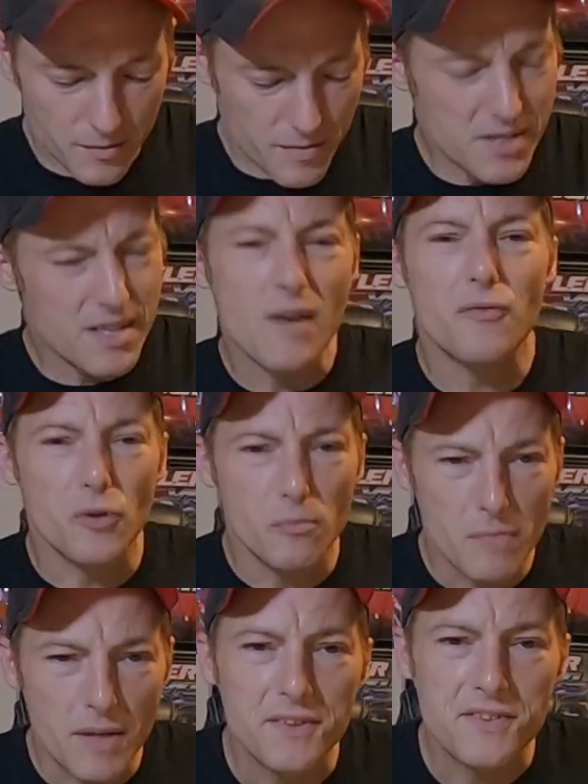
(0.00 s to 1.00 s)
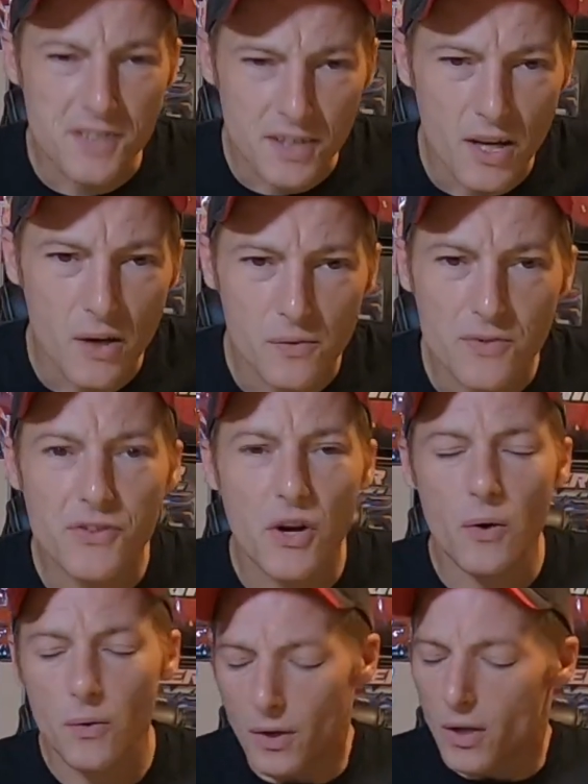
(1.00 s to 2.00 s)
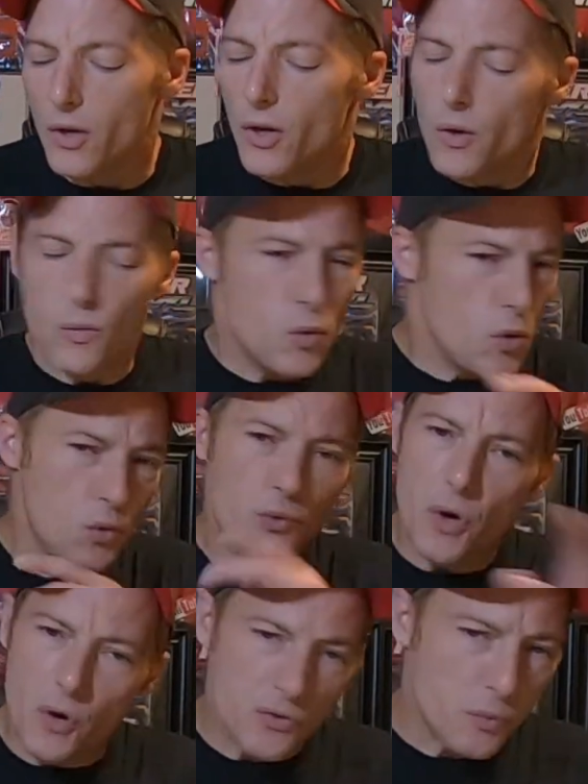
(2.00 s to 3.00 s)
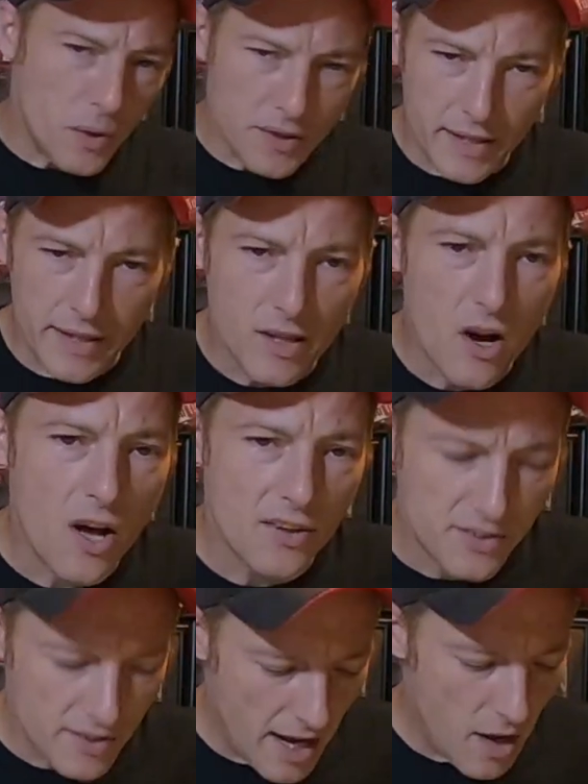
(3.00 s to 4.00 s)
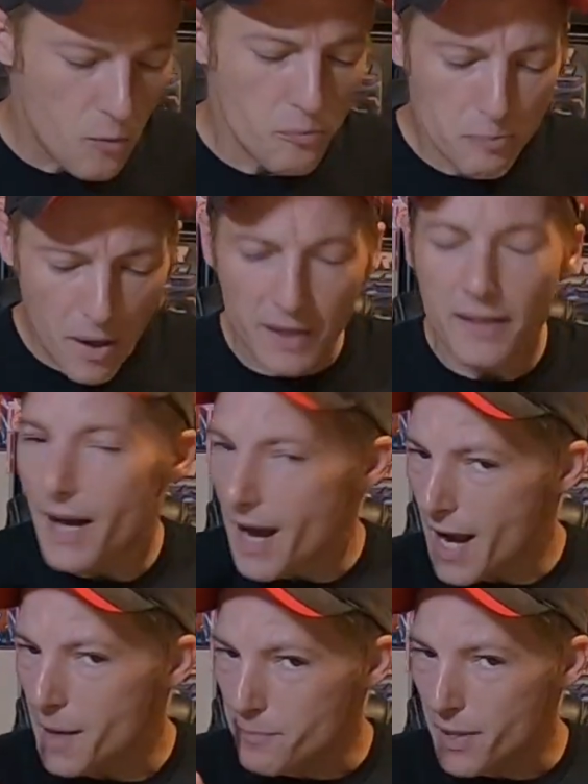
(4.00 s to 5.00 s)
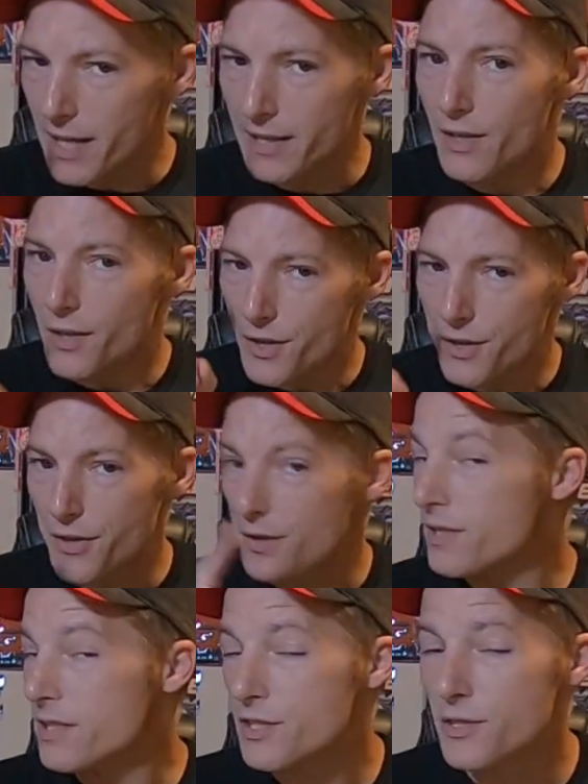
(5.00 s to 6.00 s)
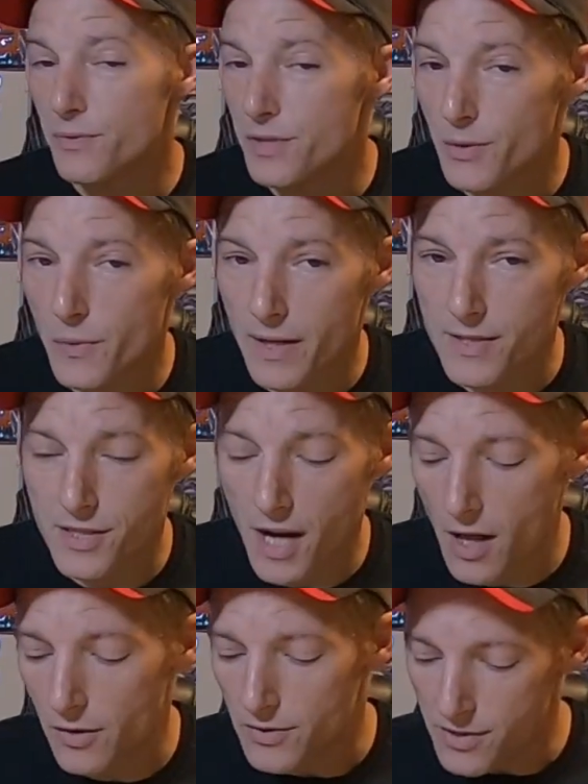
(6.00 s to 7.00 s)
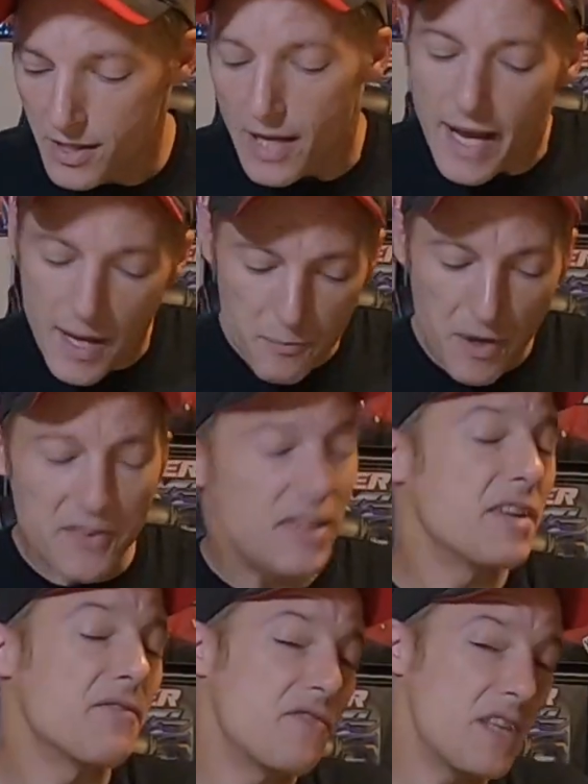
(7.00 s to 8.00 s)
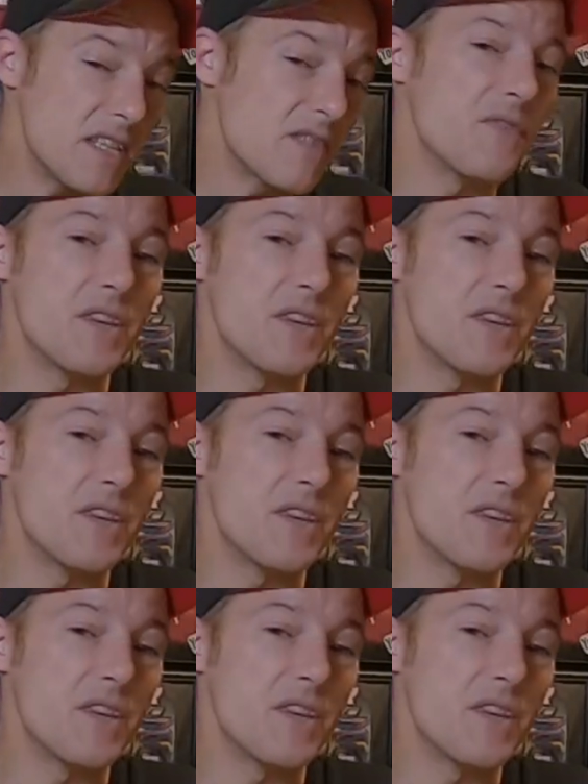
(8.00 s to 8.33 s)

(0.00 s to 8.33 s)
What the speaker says: several months ago, so who knows what they cost now, but I paid 32 US dollars. And by the end of this